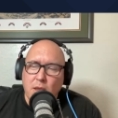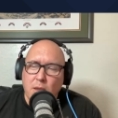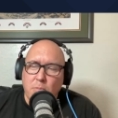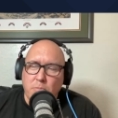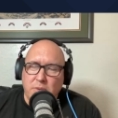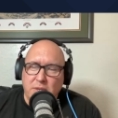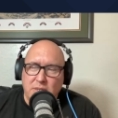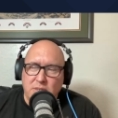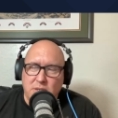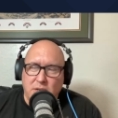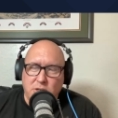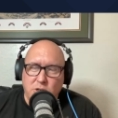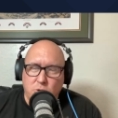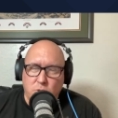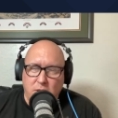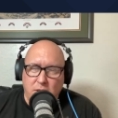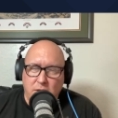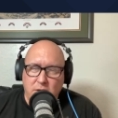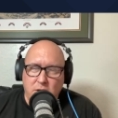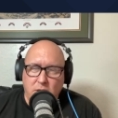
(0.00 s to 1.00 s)
means I
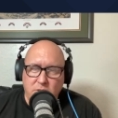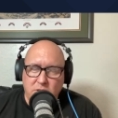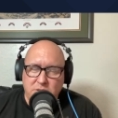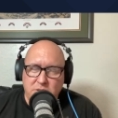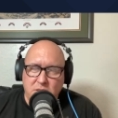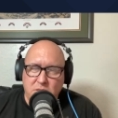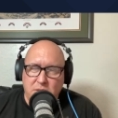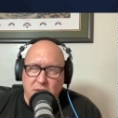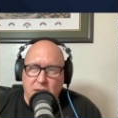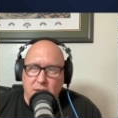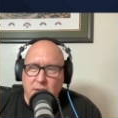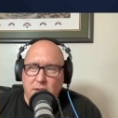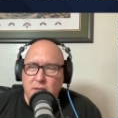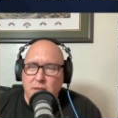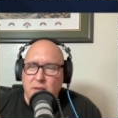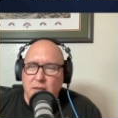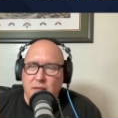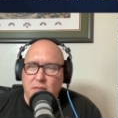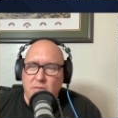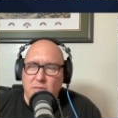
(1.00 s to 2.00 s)
trained on the
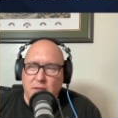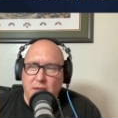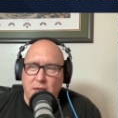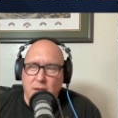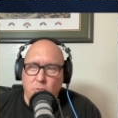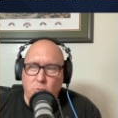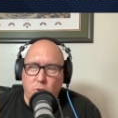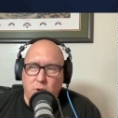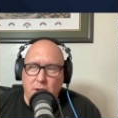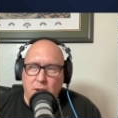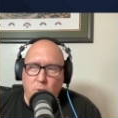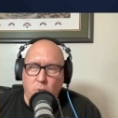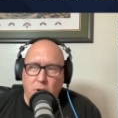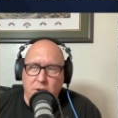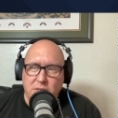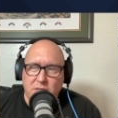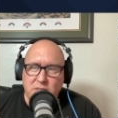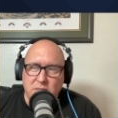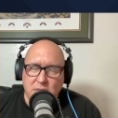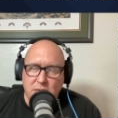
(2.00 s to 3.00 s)
synthetic, and then when I want
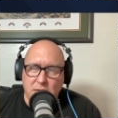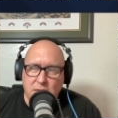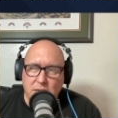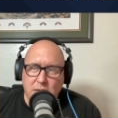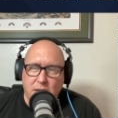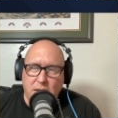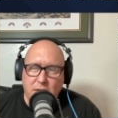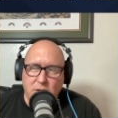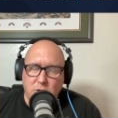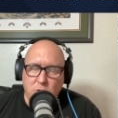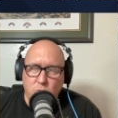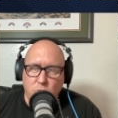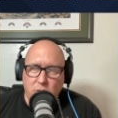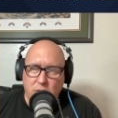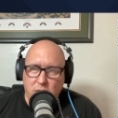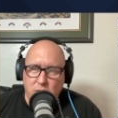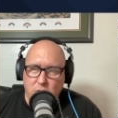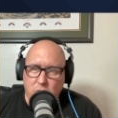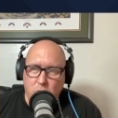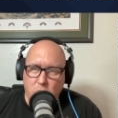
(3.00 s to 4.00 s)
to see, I do
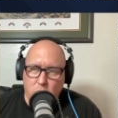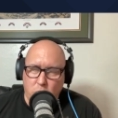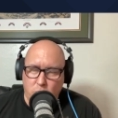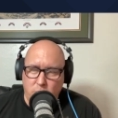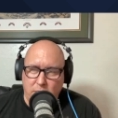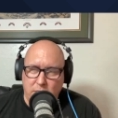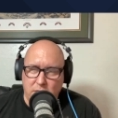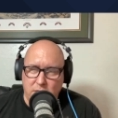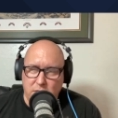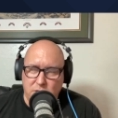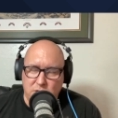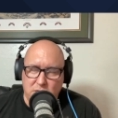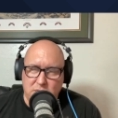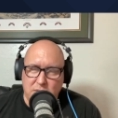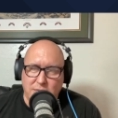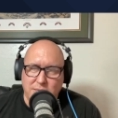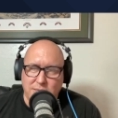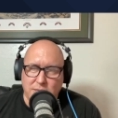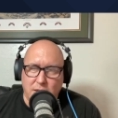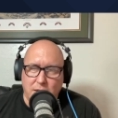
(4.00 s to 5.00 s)
a odor recognition
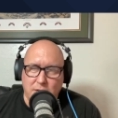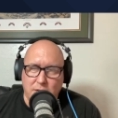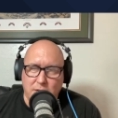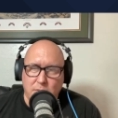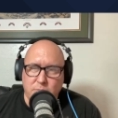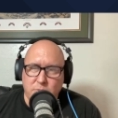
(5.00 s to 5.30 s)
test lineup.